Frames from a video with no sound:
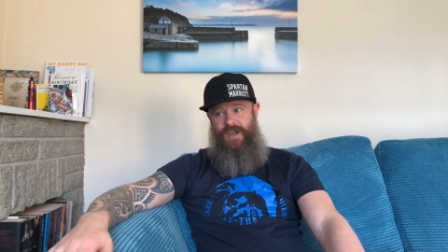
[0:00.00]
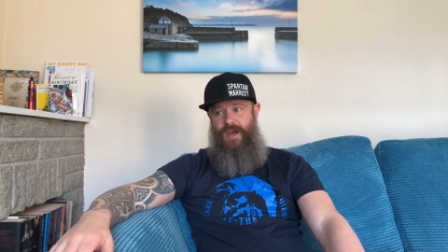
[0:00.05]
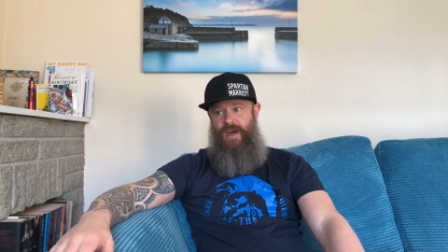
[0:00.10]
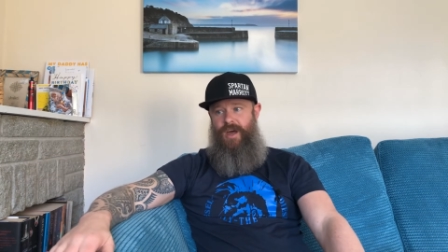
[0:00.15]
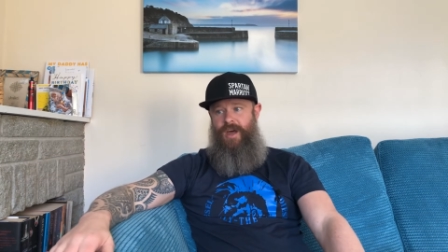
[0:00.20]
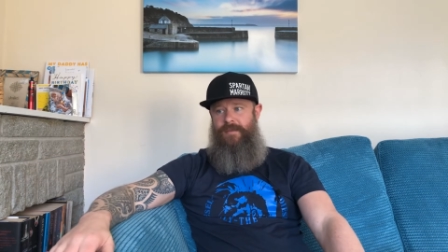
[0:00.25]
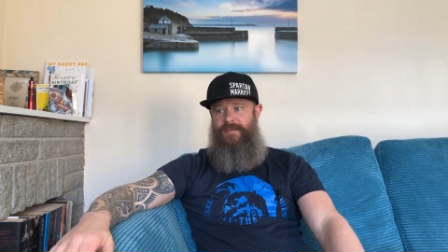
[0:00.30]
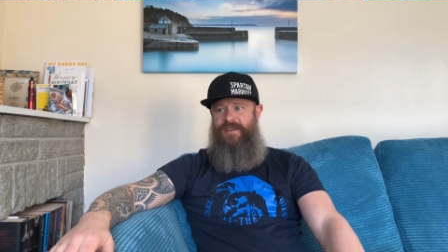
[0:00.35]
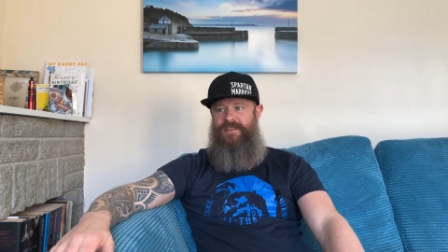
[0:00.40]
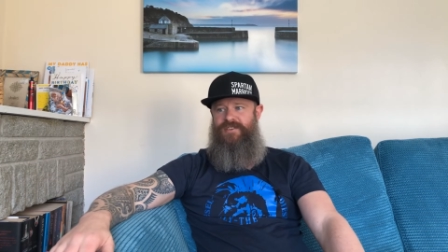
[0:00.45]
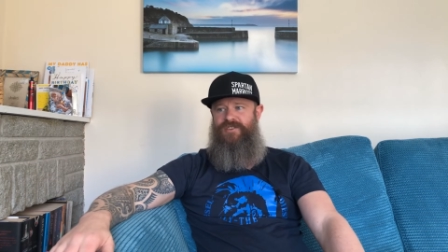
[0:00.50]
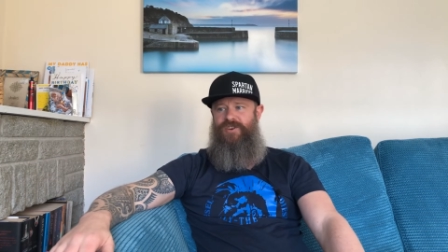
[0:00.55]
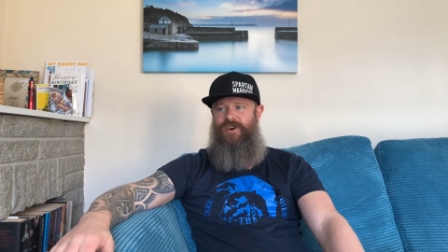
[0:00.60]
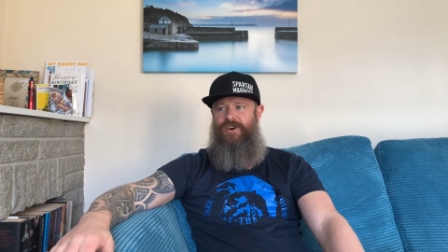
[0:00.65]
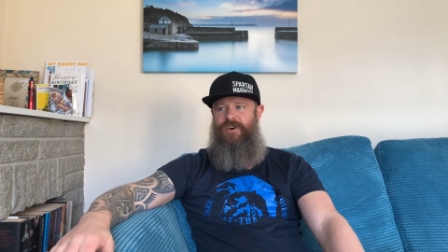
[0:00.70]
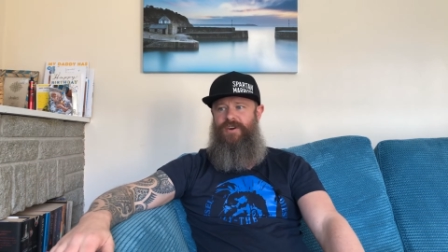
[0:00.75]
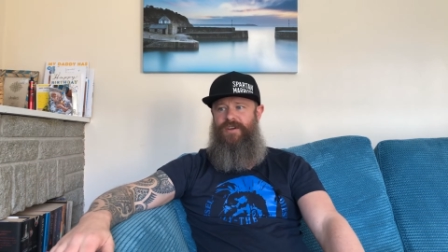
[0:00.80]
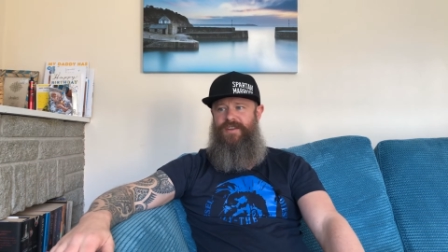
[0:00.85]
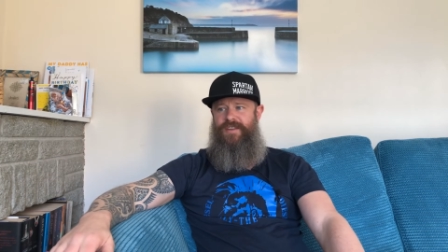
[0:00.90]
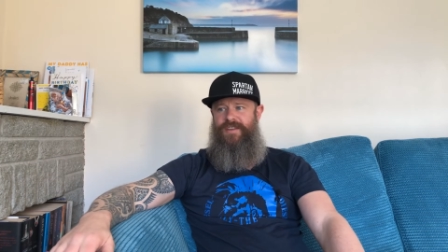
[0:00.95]
Um, he's
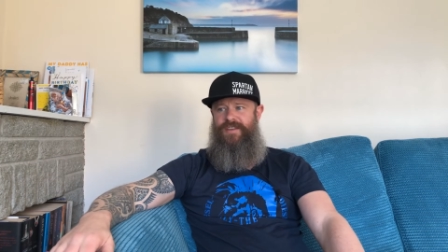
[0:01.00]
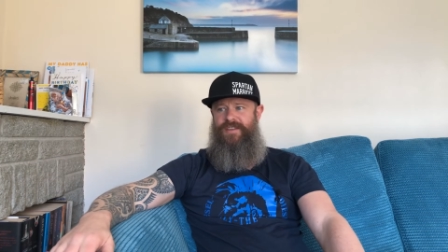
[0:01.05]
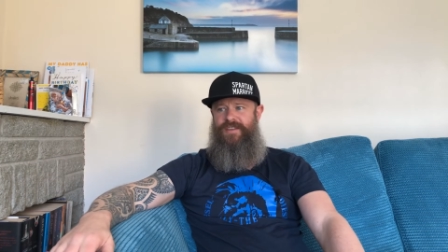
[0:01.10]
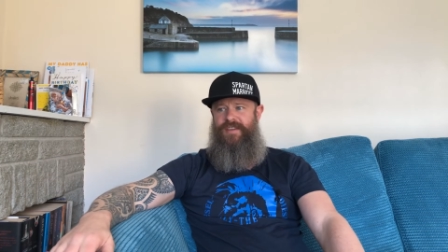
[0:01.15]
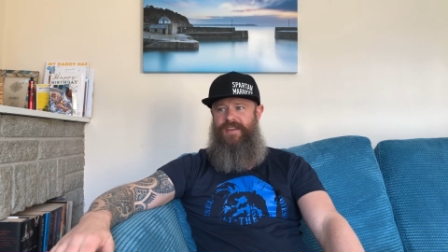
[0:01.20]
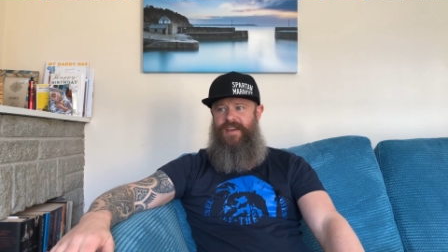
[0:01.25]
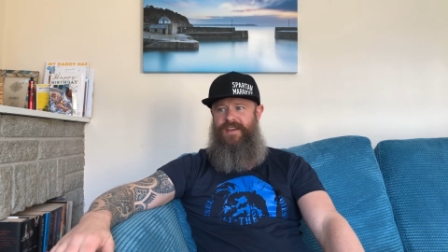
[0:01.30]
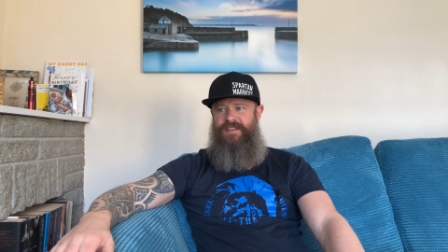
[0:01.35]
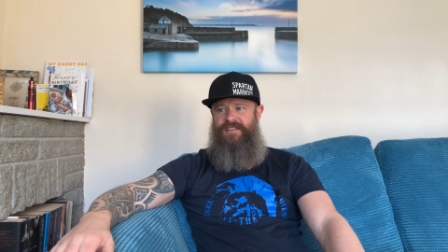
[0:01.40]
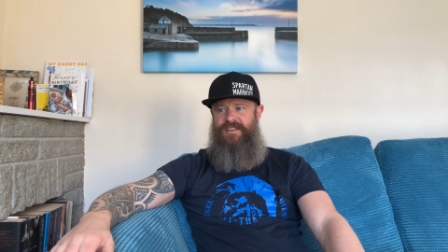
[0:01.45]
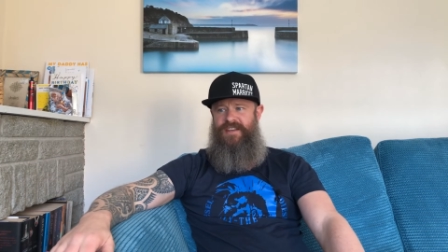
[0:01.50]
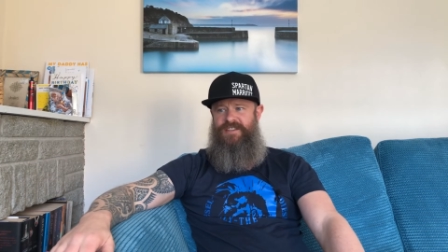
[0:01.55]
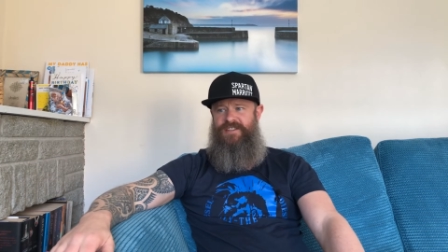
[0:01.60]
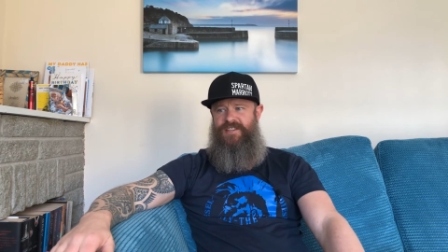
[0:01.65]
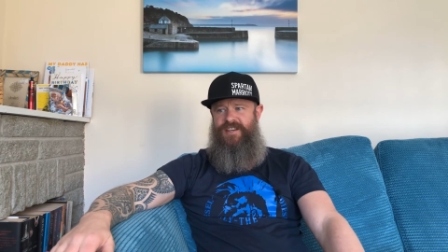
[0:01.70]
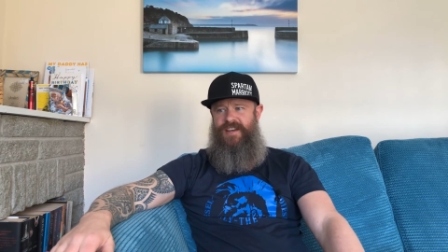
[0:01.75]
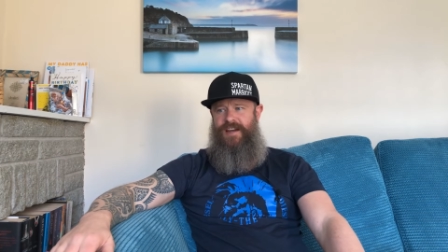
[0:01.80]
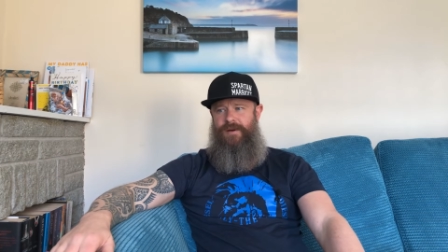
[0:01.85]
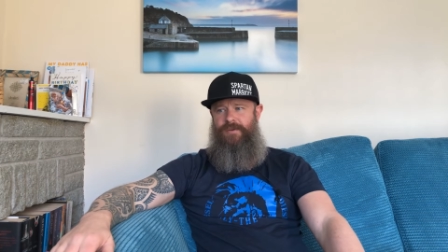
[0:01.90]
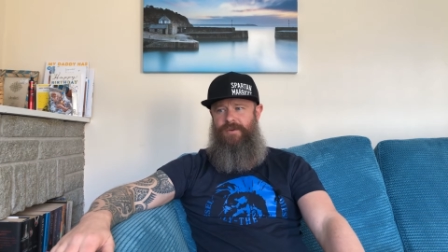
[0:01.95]
got a
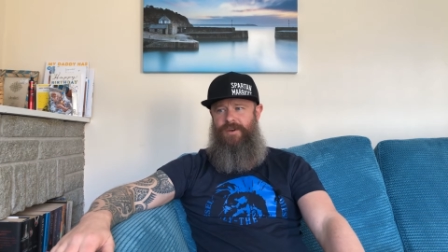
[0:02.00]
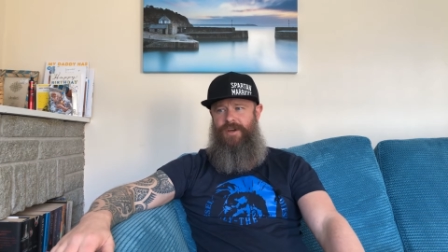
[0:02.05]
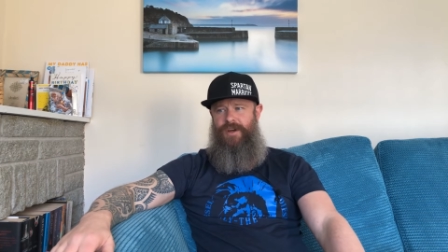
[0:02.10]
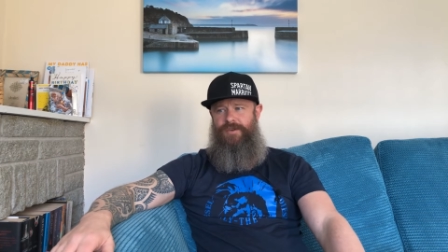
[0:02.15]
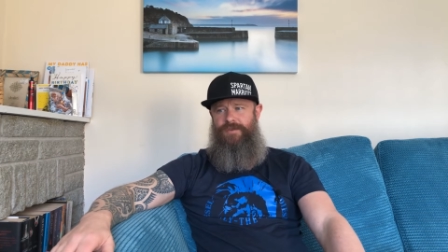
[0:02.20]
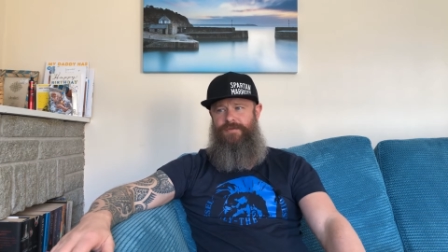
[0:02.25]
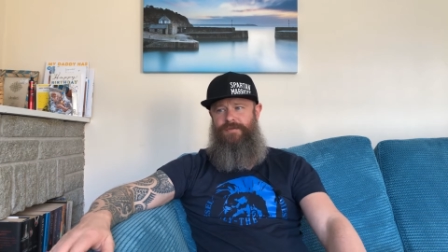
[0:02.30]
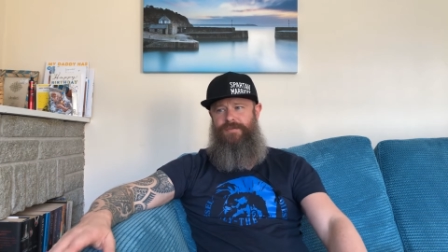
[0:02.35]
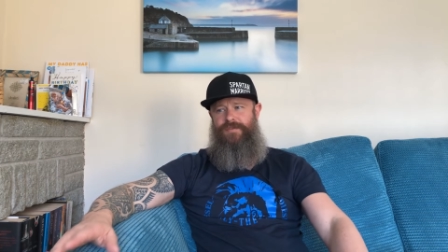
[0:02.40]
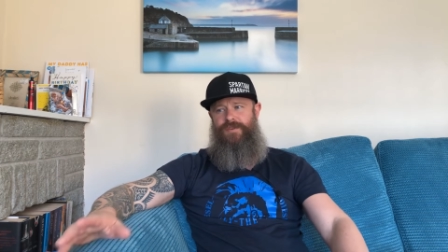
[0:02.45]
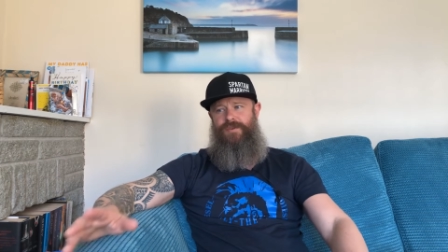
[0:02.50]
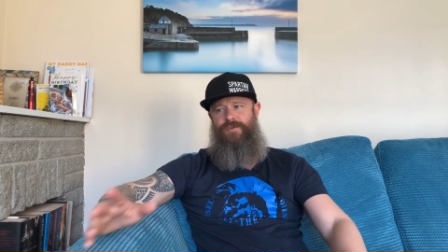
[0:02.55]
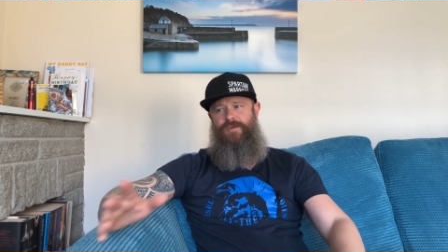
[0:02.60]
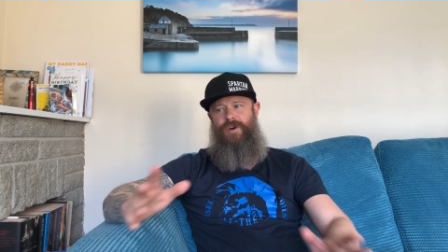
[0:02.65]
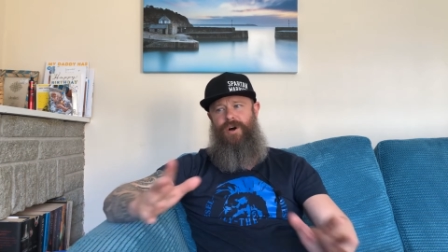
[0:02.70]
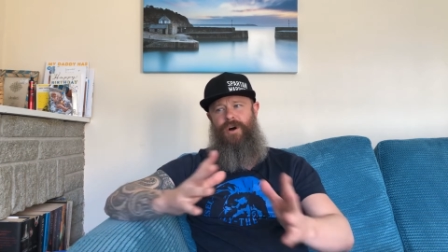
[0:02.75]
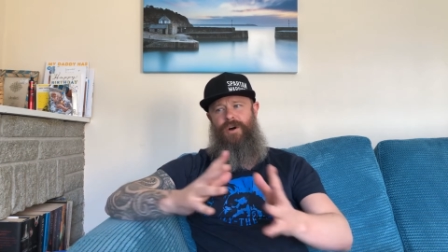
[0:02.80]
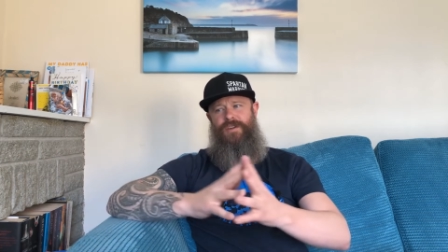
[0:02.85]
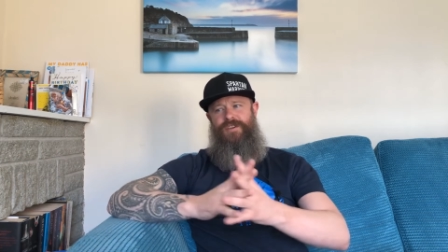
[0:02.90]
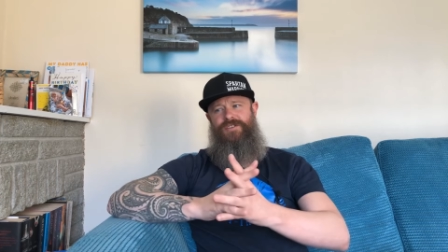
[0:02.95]
discount code for you
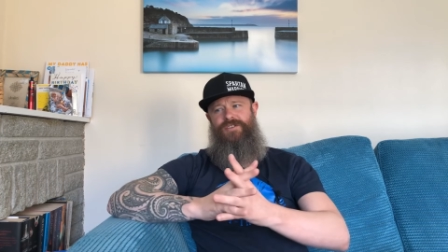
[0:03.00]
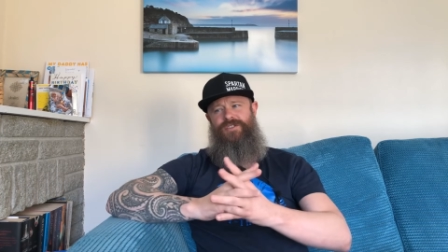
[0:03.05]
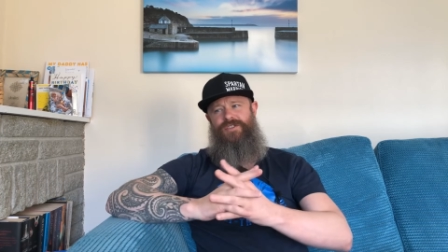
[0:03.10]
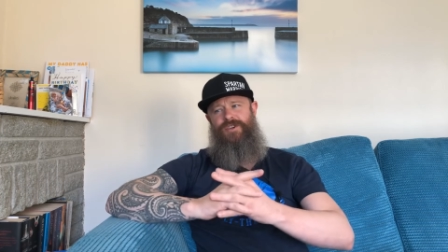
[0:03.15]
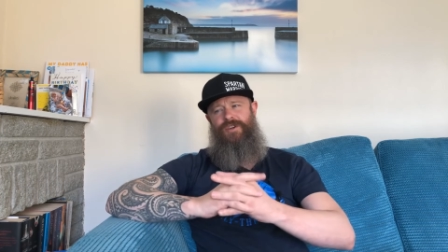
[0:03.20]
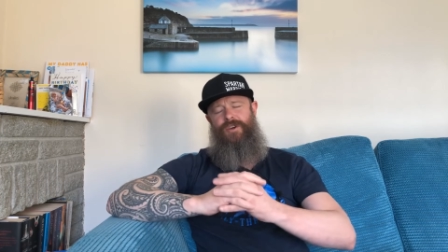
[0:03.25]
guys.